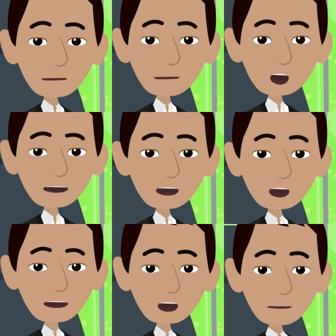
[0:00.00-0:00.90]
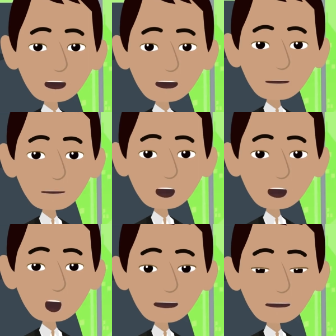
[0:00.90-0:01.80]
So you need not be
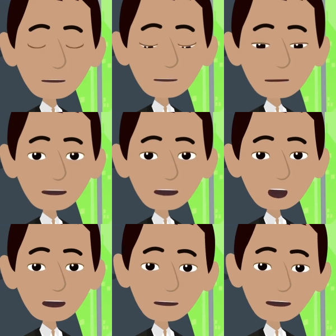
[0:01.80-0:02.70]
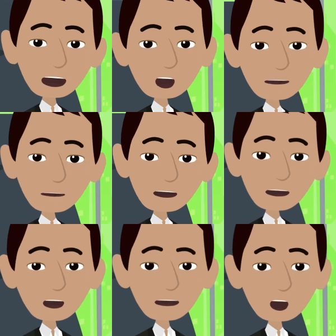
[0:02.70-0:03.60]
afraid to dive into
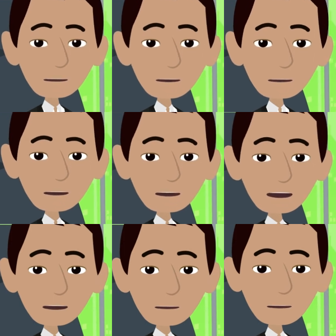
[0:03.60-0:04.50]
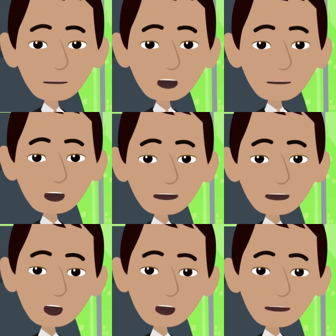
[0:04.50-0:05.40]
your emotions. Again, they cannot
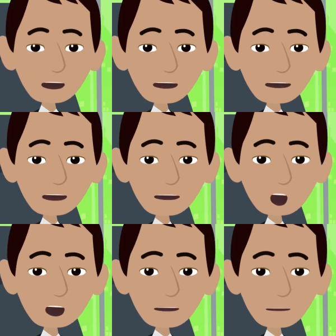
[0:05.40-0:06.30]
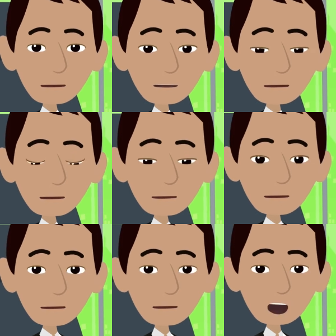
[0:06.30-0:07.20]
harm you in any way
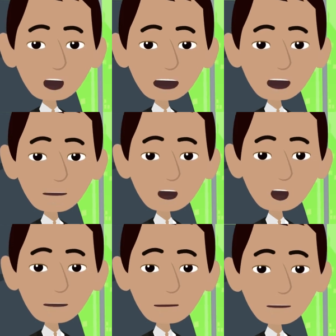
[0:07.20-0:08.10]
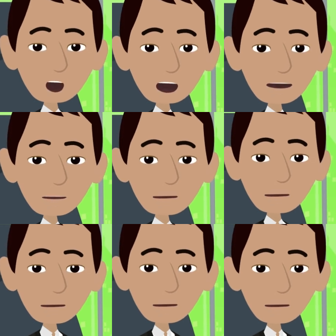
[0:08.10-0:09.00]
unless you act
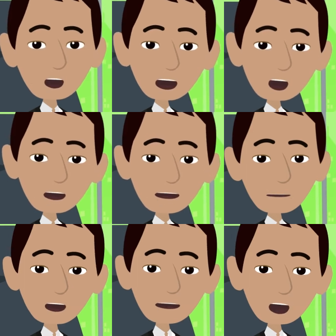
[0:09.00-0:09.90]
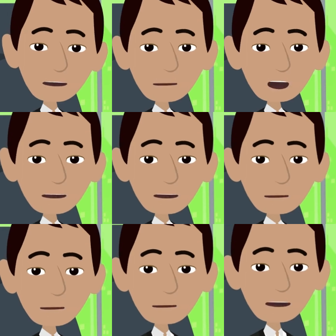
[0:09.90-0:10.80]
according to that fear,
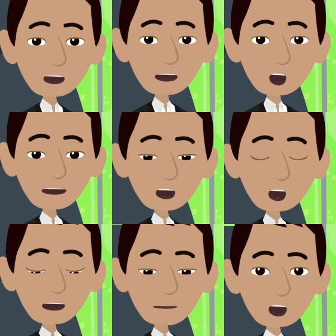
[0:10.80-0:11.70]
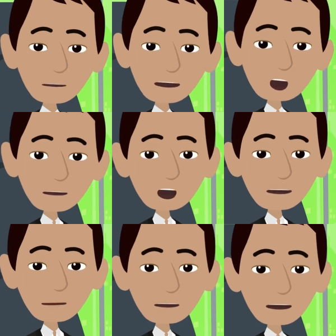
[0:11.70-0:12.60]
and then therefore through
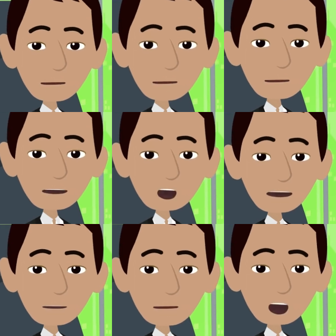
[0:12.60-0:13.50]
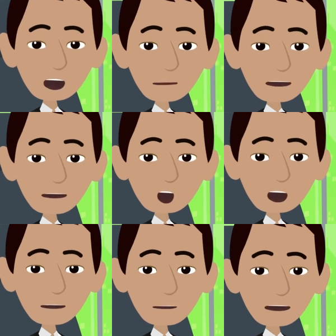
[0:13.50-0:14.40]
actions manifest the
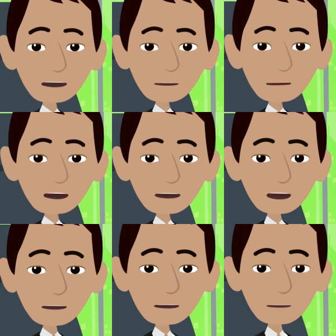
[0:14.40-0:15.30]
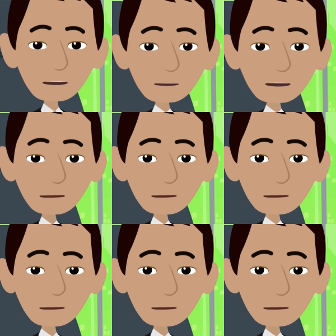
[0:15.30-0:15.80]
very things you say you don't prefer.